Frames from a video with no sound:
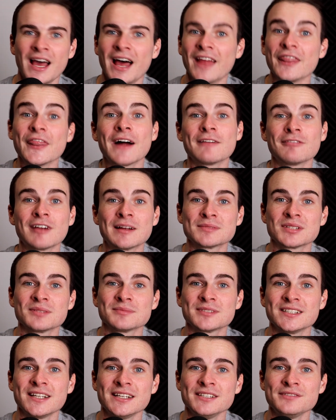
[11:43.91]
And that wraps
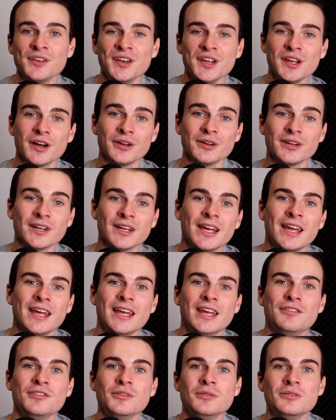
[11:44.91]
up today's video.
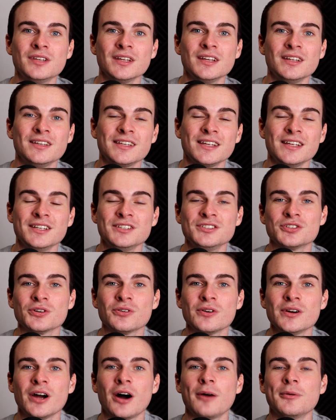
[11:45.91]
If you did
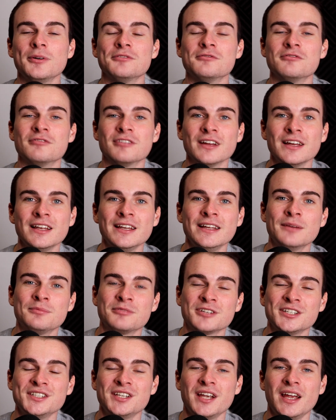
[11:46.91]
enjoy, I would really
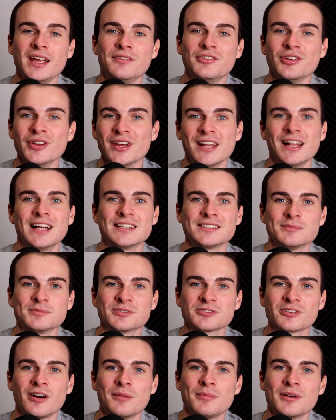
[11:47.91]
appreciate if you hit that
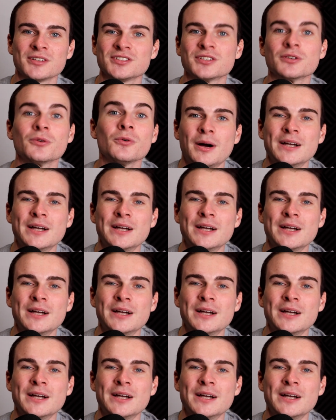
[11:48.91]
subscribe button.